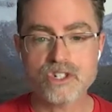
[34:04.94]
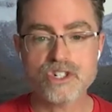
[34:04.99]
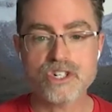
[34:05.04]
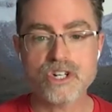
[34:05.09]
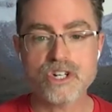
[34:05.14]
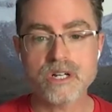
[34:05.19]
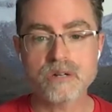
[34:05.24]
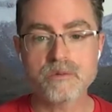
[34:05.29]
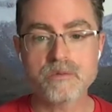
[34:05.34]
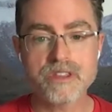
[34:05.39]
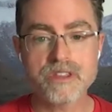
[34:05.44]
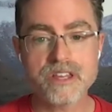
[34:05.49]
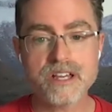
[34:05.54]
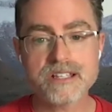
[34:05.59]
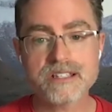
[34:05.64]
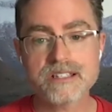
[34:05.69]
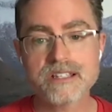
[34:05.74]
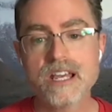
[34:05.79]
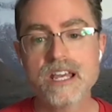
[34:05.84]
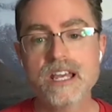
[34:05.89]
sharing with
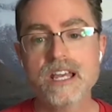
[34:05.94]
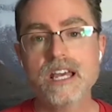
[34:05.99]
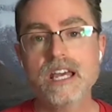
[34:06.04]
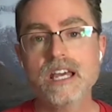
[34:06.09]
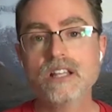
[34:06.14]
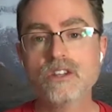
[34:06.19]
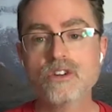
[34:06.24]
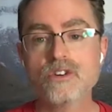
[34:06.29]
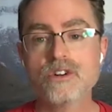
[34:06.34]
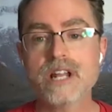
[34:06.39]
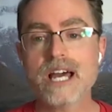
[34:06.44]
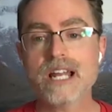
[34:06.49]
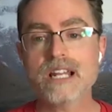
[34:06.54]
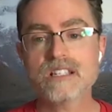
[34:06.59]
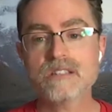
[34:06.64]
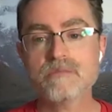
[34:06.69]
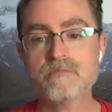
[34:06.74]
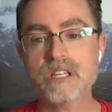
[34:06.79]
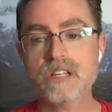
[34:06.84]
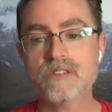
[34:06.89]
us, and learn how to
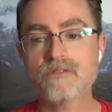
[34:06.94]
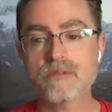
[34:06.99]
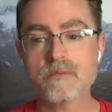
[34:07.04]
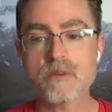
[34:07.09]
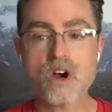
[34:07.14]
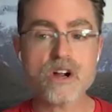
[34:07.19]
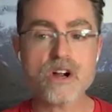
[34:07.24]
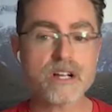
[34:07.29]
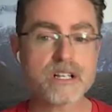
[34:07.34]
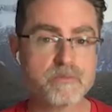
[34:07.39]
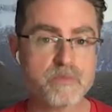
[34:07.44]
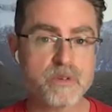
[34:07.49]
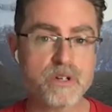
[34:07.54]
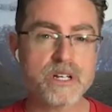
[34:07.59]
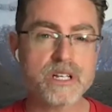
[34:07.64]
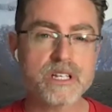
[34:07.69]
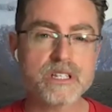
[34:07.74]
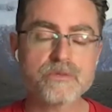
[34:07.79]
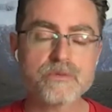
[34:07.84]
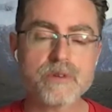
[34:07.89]
speak from our
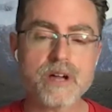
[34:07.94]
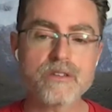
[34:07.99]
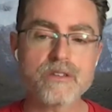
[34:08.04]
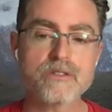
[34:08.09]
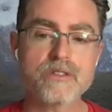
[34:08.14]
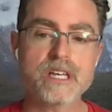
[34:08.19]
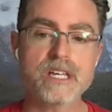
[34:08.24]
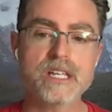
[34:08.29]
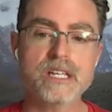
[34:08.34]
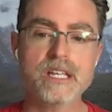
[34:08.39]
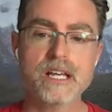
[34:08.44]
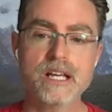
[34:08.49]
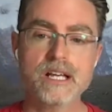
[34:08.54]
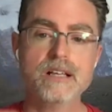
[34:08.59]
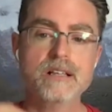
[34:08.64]
experience rather than